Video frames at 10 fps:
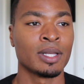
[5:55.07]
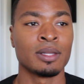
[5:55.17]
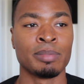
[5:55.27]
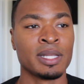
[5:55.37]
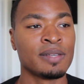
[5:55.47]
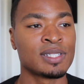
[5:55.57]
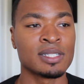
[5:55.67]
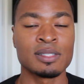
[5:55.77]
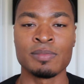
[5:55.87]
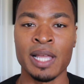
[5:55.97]
The belief
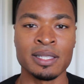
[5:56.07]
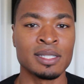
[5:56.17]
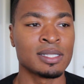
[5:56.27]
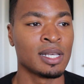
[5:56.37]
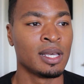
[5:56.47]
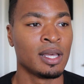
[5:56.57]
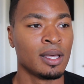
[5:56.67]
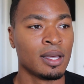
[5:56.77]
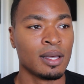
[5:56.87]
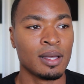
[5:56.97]
system, like these
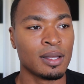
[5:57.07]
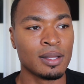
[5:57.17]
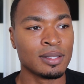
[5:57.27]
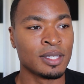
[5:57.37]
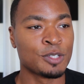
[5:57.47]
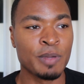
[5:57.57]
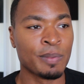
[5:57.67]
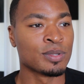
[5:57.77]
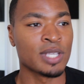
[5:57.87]
people